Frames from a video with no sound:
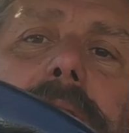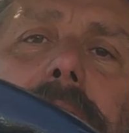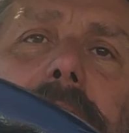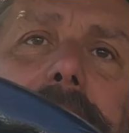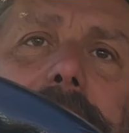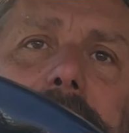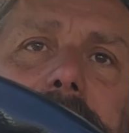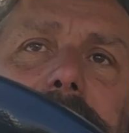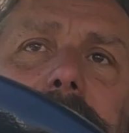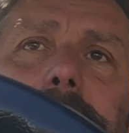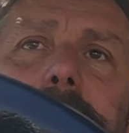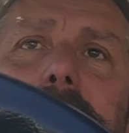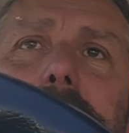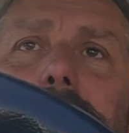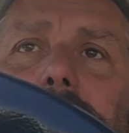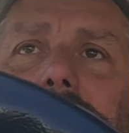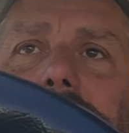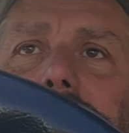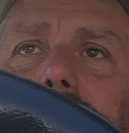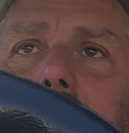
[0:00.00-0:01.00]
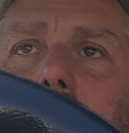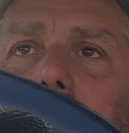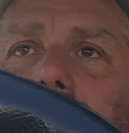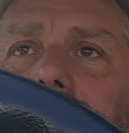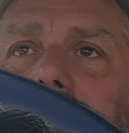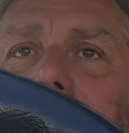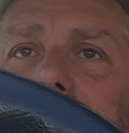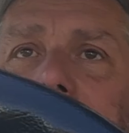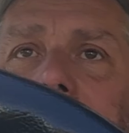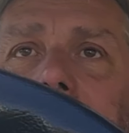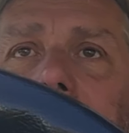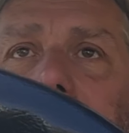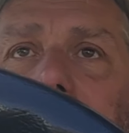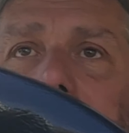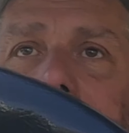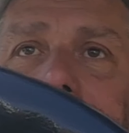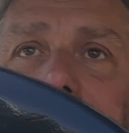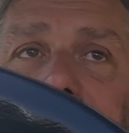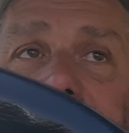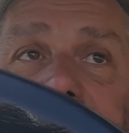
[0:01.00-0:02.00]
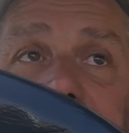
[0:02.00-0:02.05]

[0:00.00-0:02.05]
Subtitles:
The experience is mostly just